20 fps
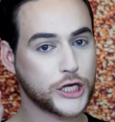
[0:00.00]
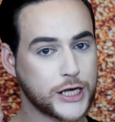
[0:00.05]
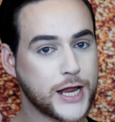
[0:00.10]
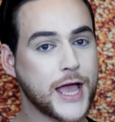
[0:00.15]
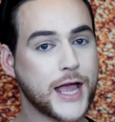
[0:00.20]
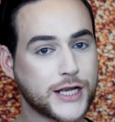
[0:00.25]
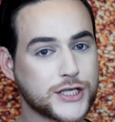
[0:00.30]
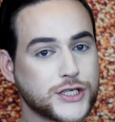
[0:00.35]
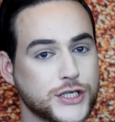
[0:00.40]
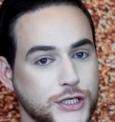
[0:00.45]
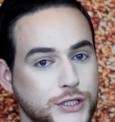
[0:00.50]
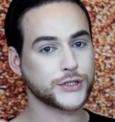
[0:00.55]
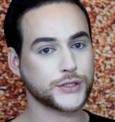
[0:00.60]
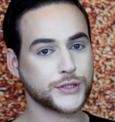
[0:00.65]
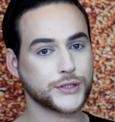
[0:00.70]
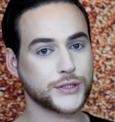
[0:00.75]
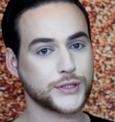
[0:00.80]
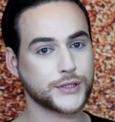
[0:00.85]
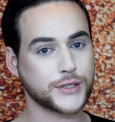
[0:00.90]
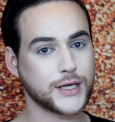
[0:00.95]
natural.
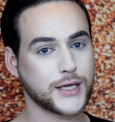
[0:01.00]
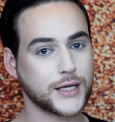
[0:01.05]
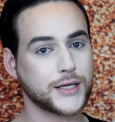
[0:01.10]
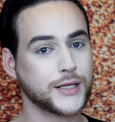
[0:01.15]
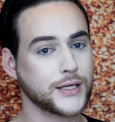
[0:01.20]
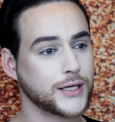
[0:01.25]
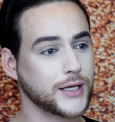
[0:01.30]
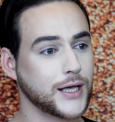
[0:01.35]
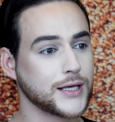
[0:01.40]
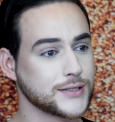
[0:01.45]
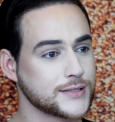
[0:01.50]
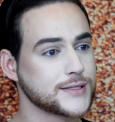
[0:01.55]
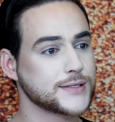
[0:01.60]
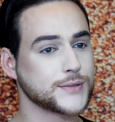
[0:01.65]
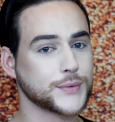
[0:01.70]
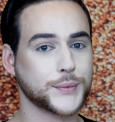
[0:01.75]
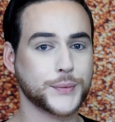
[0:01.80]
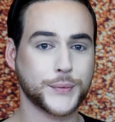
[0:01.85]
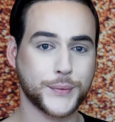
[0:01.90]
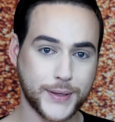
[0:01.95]
That's
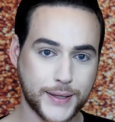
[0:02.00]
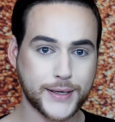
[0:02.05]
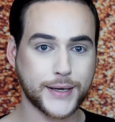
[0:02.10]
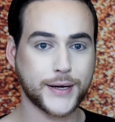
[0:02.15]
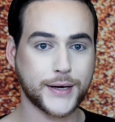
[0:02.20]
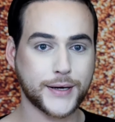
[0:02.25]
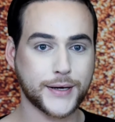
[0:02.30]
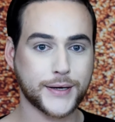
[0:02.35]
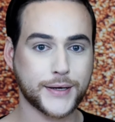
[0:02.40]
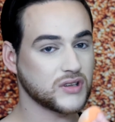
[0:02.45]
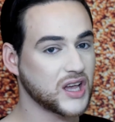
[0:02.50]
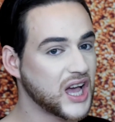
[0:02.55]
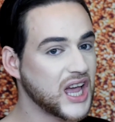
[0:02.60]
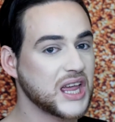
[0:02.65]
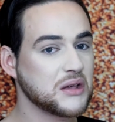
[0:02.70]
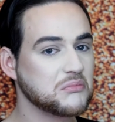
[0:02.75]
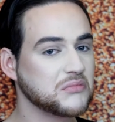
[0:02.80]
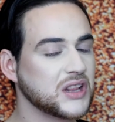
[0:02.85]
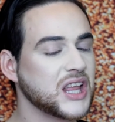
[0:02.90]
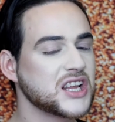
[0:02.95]
so weird. I
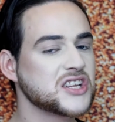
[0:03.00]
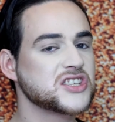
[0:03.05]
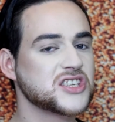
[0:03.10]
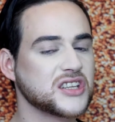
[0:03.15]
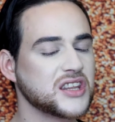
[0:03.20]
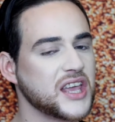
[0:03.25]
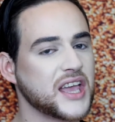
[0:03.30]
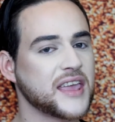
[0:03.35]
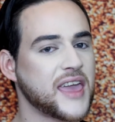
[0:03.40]
am literally a